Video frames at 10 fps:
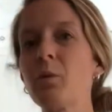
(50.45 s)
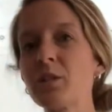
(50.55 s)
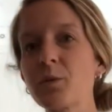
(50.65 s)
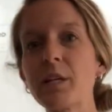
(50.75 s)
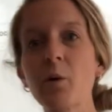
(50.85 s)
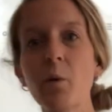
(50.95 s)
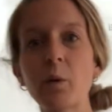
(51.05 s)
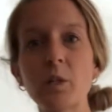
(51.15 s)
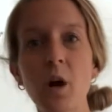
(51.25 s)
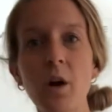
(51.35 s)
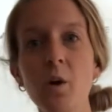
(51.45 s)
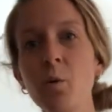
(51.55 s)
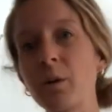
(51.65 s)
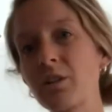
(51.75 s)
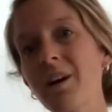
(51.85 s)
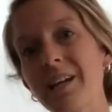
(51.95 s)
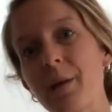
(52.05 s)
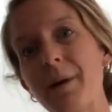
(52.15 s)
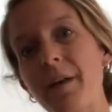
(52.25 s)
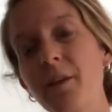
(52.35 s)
once we know what who we're talking about,